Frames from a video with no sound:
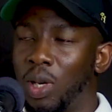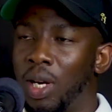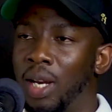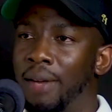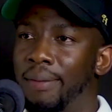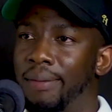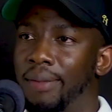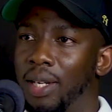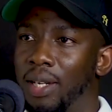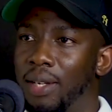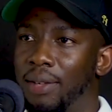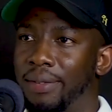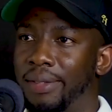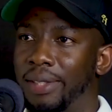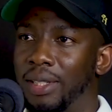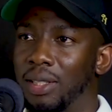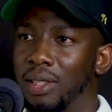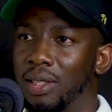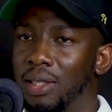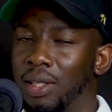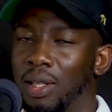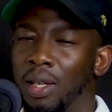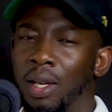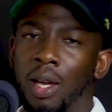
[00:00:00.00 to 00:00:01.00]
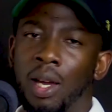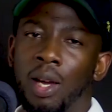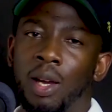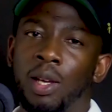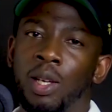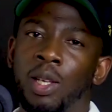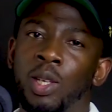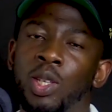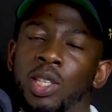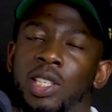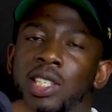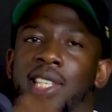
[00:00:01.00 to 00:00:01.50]
When I've left.
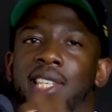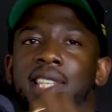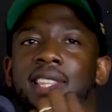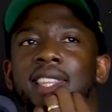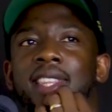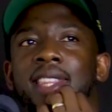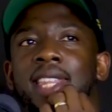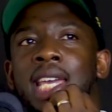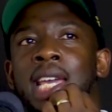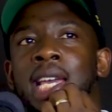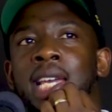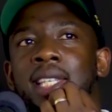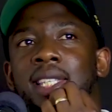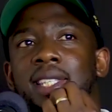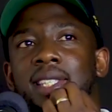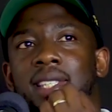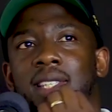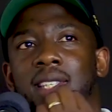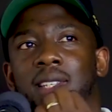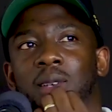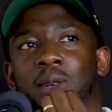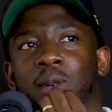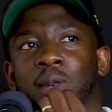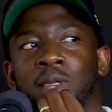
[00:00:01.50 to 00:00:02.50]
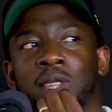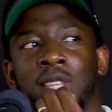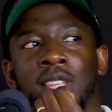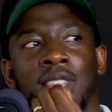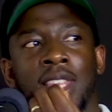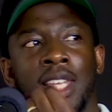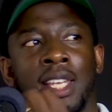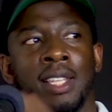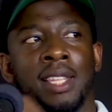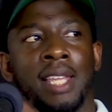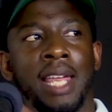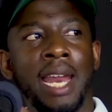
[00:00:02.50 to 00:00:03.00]
You see, the
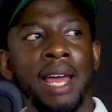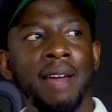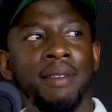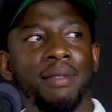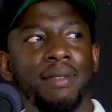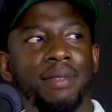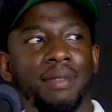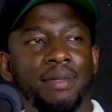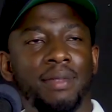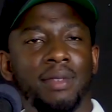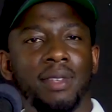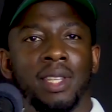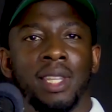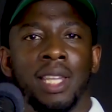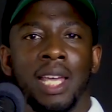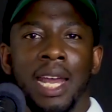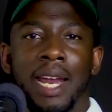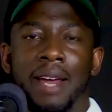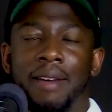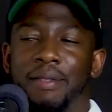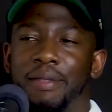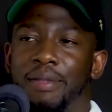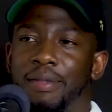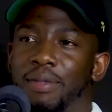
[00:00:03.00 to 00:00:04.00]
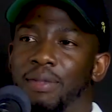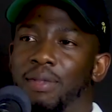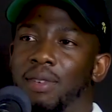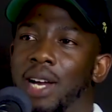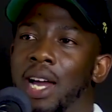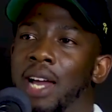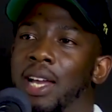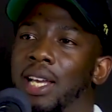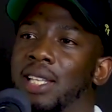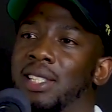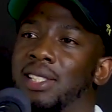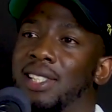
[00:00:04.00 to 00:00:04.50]
thing that I've
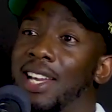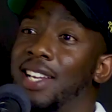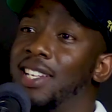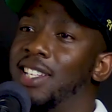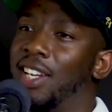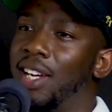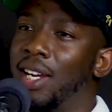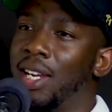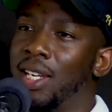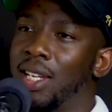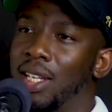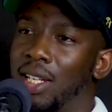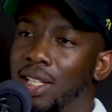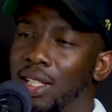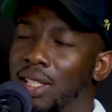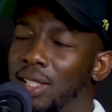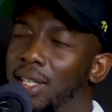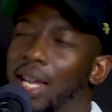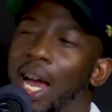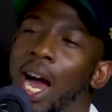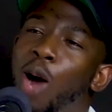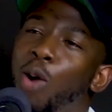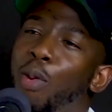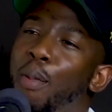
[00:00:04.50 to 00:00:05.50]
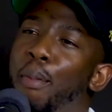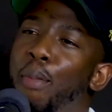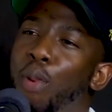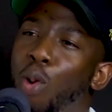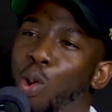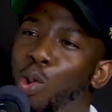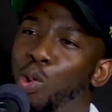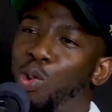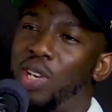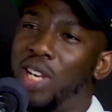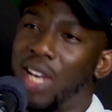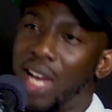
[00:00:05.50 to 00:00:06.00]
exaggerated is how
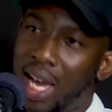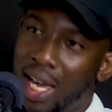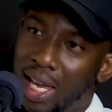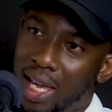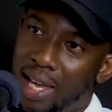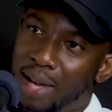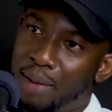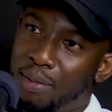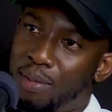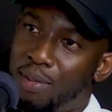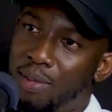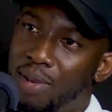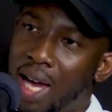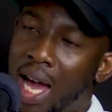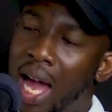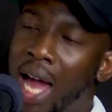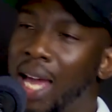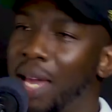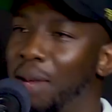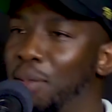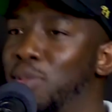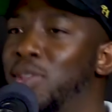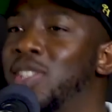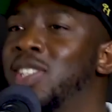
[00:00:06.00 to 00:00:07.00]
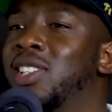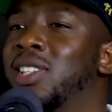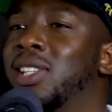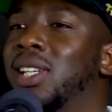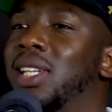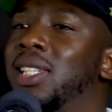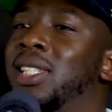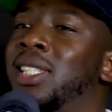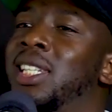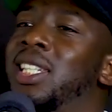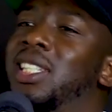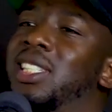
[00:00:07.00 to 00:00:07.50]
bold I am. I am
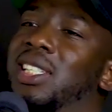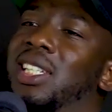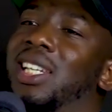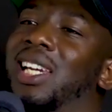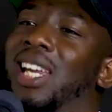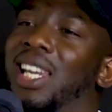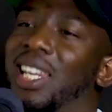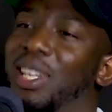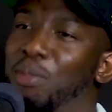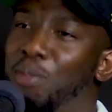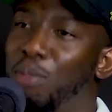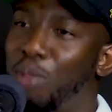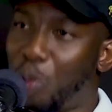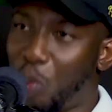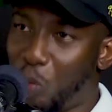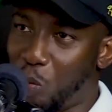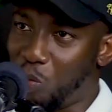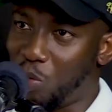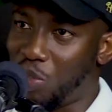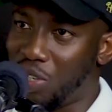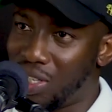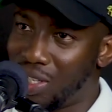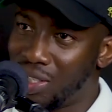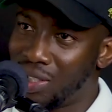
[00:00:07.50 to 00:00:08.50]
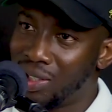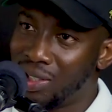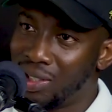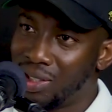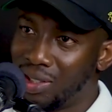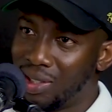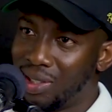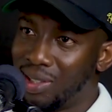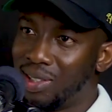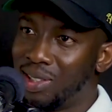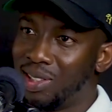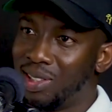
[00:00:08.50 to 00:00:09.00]
strategically bold.
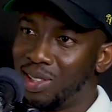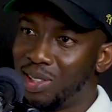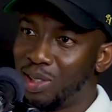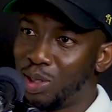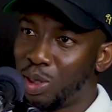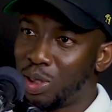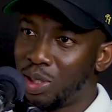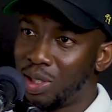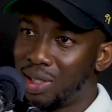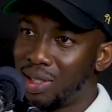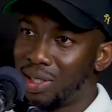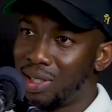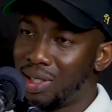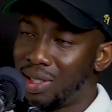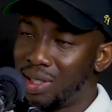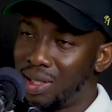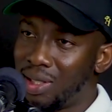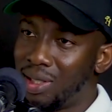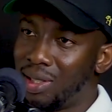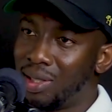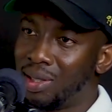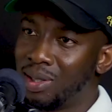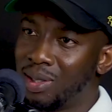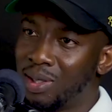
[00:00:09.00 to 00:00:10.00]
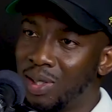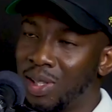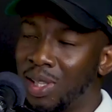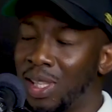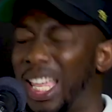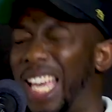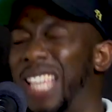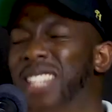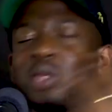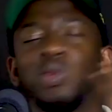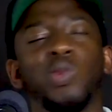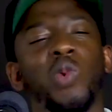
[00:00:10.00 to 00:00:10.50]
You see?
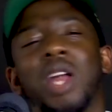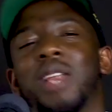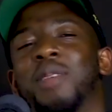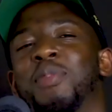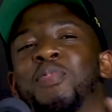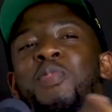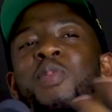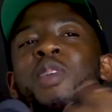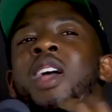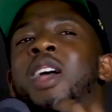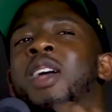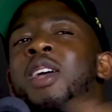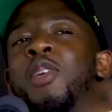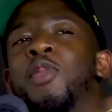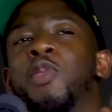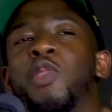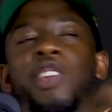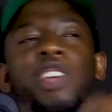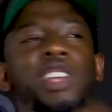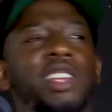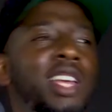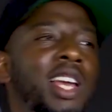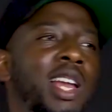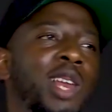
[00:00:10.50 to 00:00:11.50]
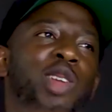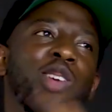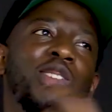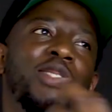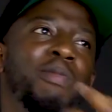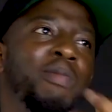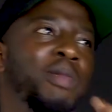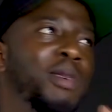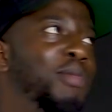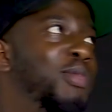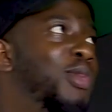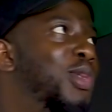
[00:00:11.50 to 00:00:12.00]
That's what... A
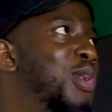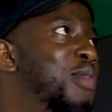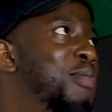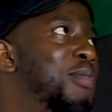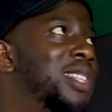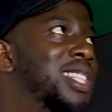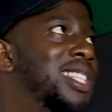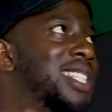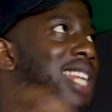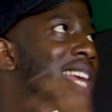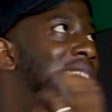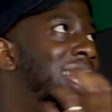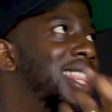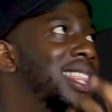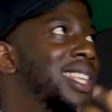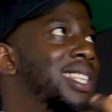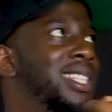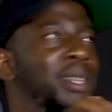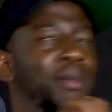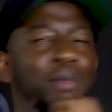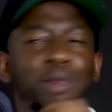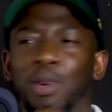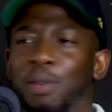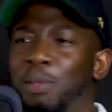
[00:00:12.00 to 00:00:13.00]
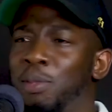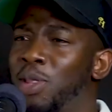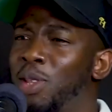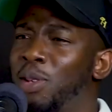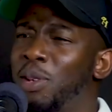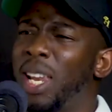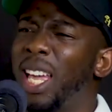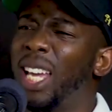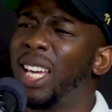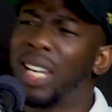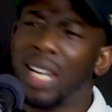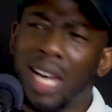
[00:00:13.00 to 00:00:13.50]
lot of people mistake this about me.
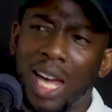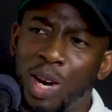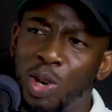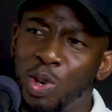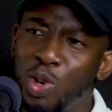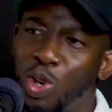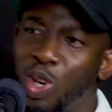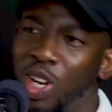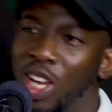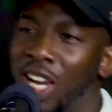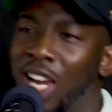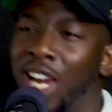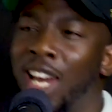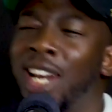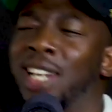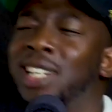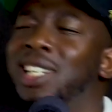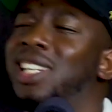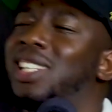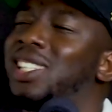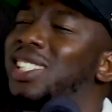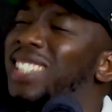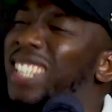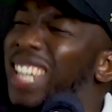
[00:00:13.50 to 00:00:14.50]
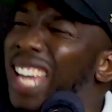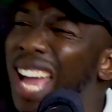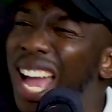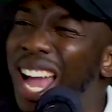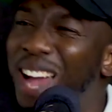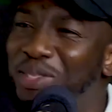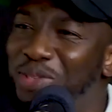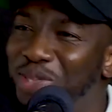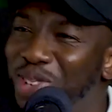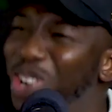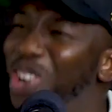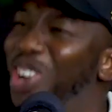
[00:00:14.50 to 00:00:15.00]
They're like, Kandoro, courageous. No,
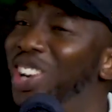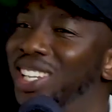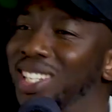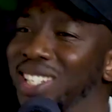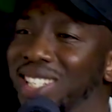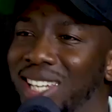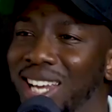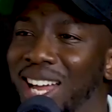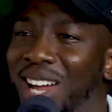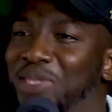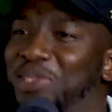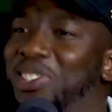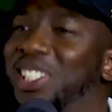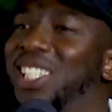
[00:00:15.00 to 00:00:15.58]
I'm not.